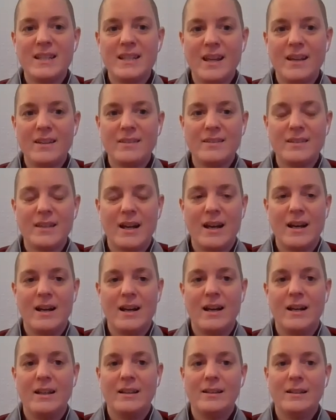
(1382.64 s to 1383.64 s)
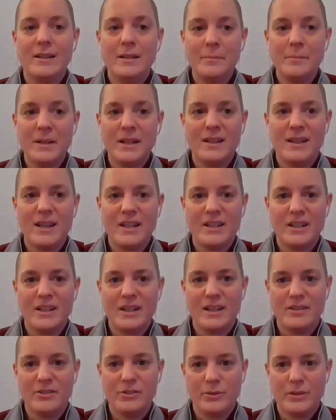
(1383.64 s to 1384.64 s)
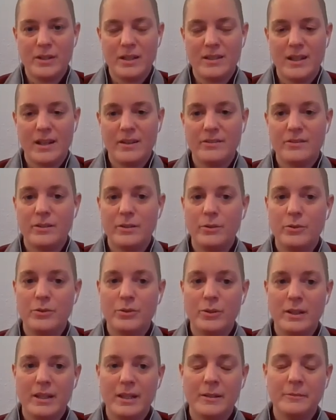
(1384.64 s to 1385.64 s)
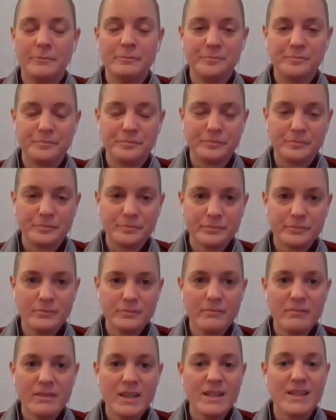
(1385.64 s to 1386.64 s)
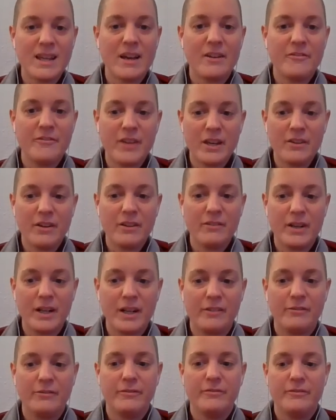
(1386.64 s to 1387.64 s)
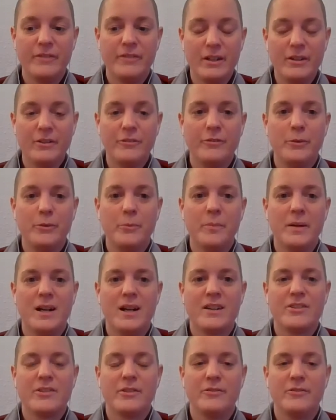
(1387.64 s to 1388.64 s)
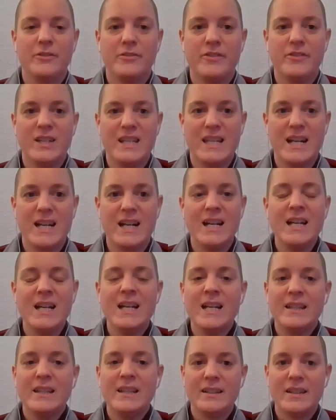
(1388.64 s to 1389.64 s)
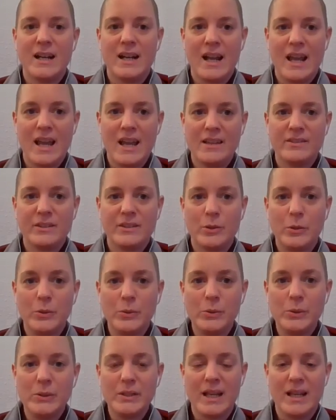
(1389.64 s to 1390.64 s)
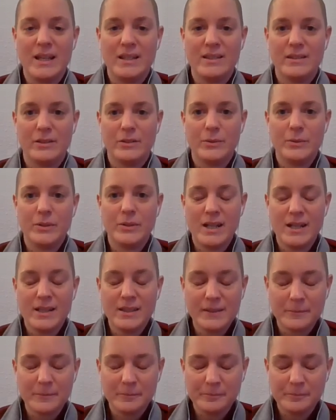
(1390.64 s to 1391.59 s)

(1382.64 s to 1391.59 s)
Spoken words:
texts are a little bit later than Sutta texts usually. There are very, very, very few parts of the Vinaya that are as old as the Suttas.